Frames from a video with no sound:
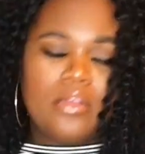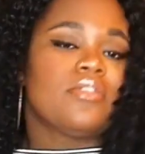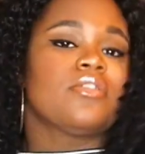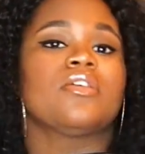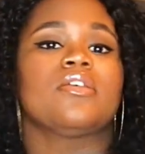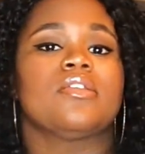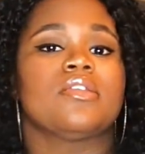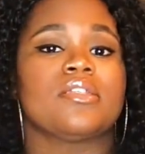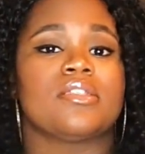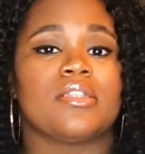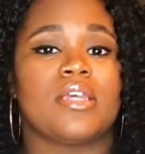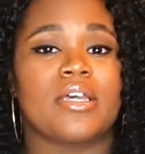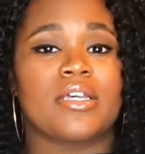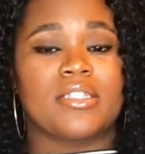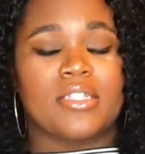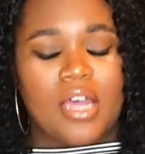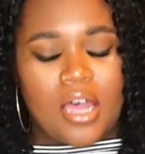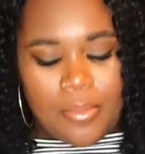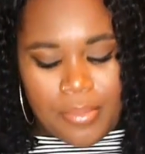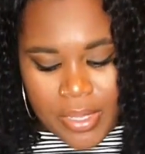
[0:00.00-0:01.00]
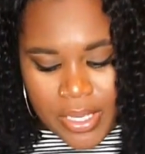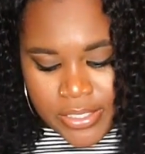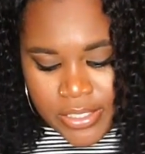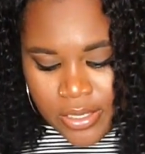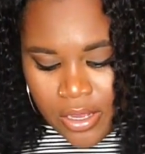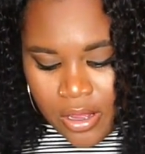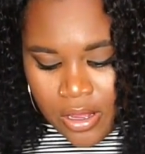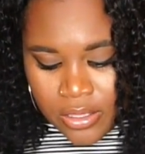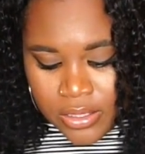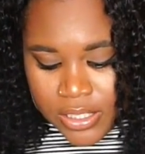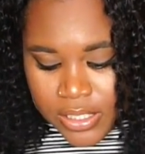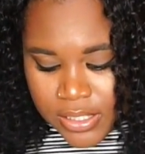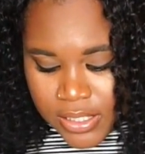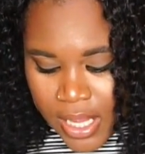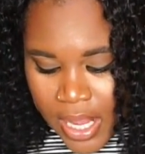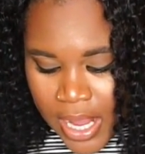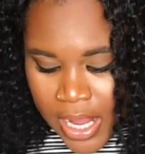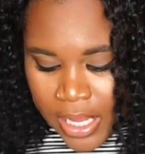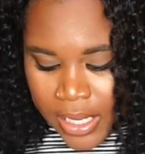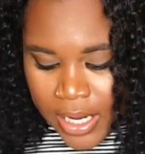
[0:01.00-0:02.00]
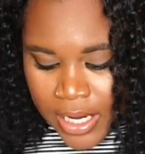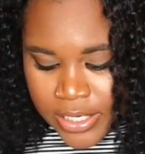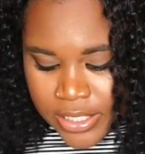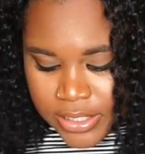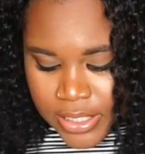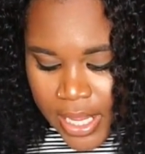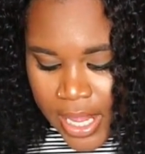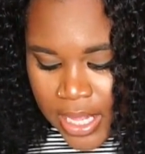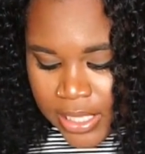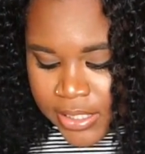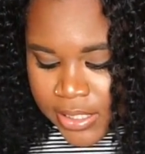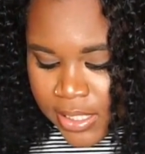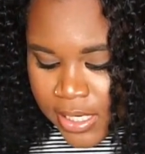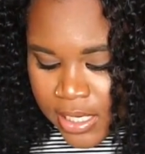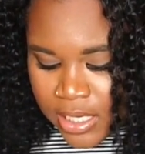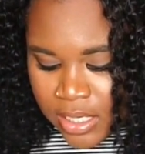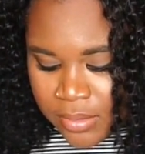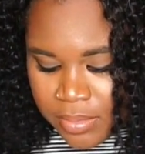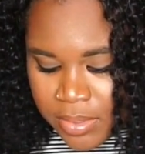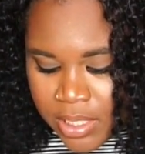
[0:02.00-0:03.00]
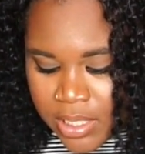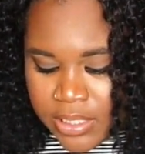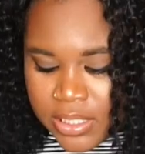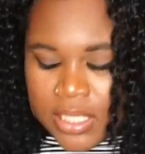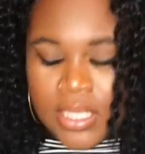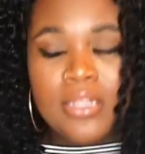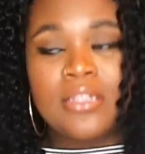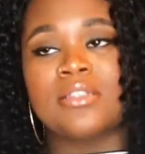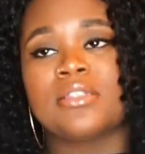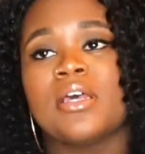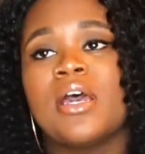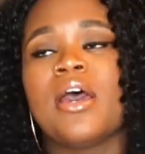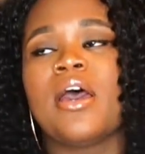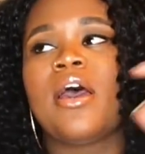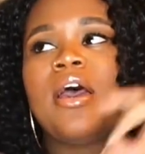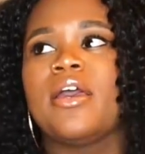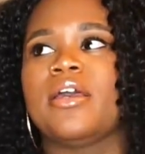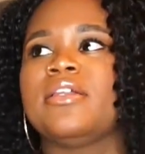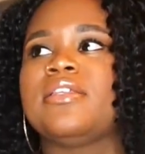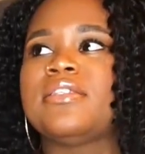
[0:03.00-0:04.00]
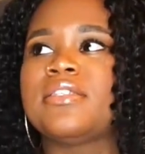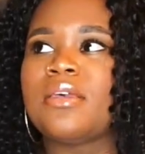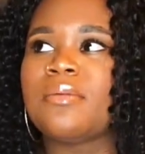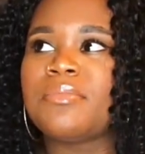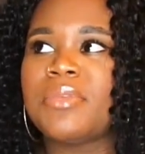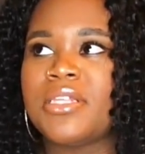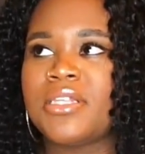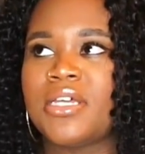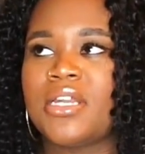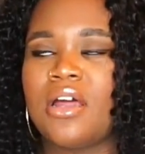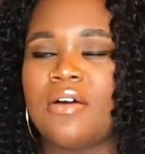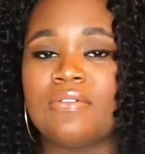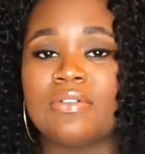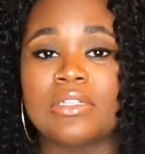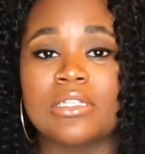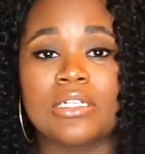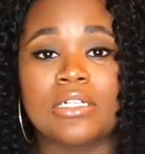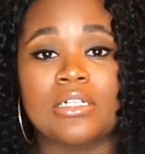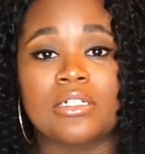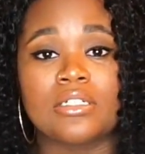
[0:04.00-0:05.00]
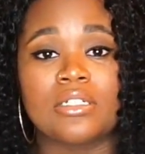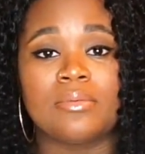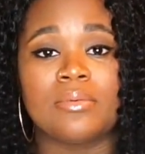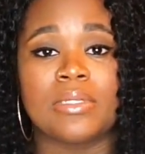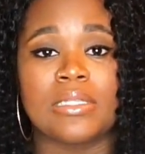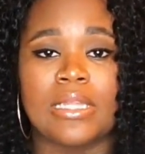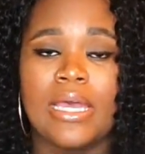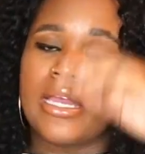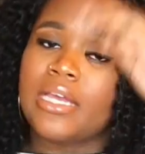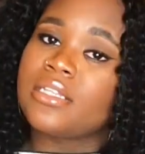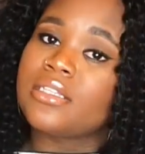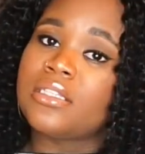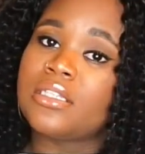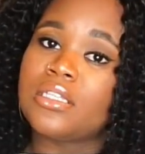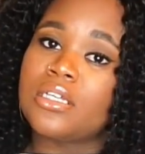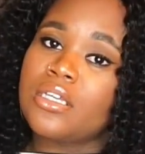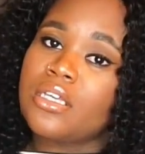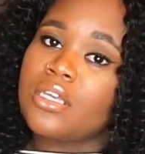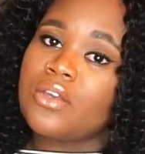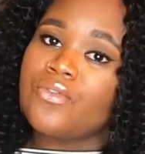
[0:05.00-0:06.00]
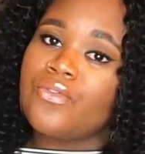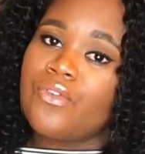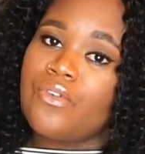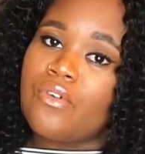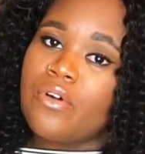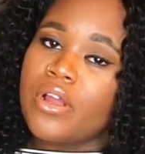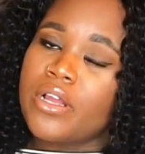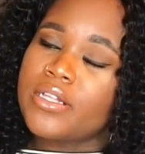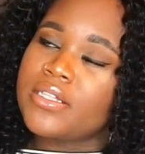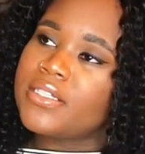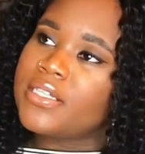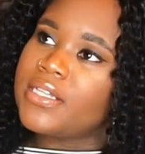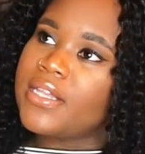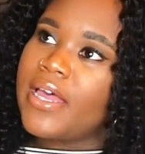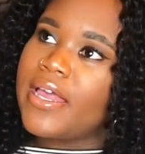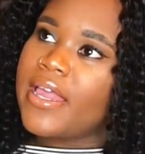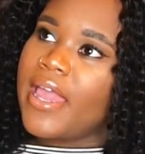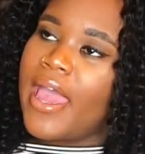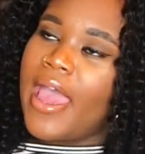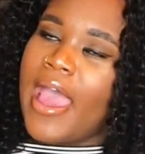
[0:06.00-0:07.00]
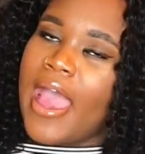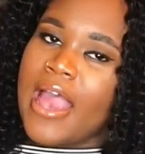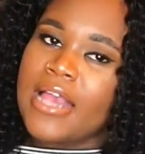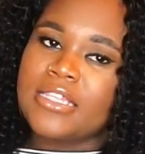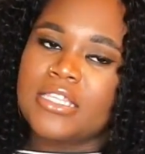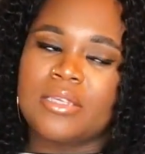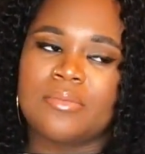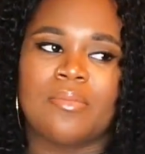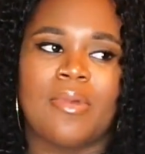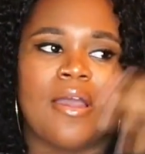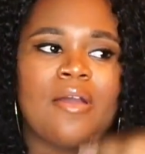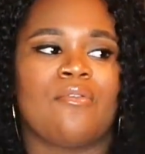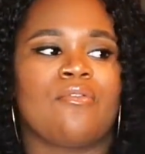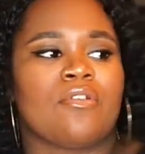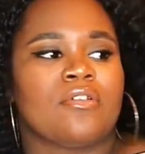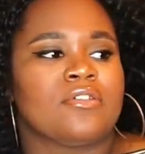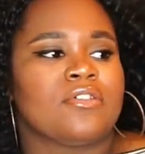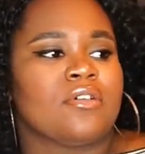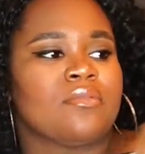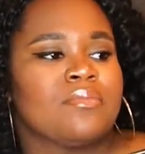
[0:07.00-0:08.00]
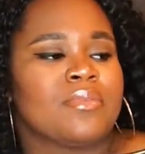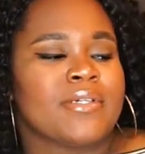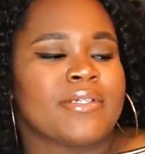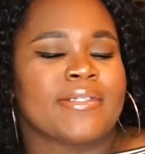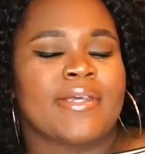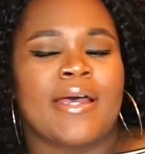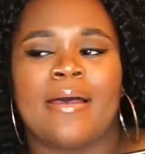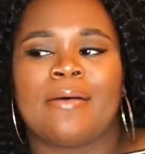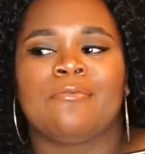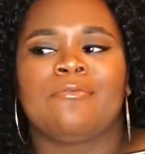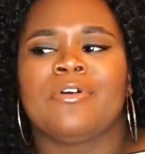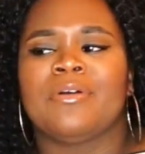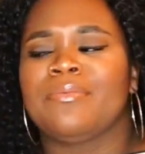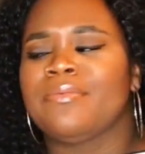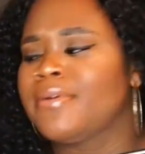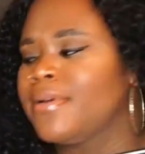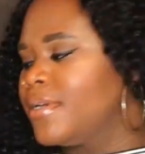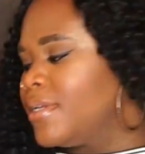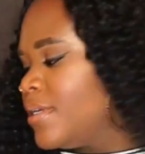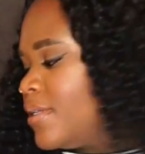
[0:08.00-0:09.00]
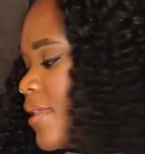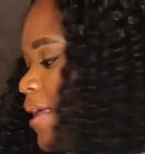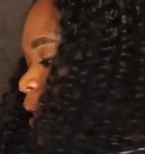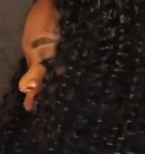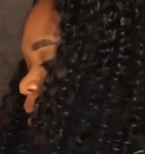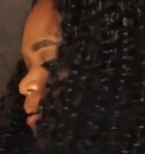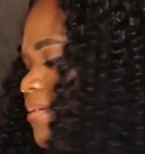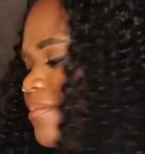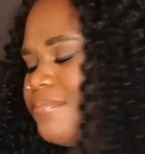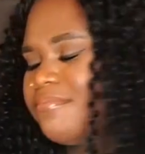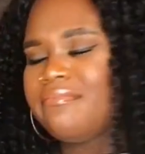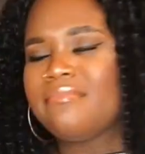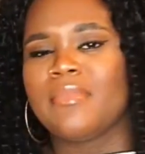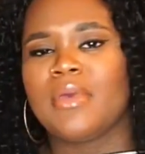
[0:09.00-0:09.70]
So this next top I saw on the site and I just had to get it because it's it's something that I've literally been like looking for to like add to my wardrobe because I wear pretty like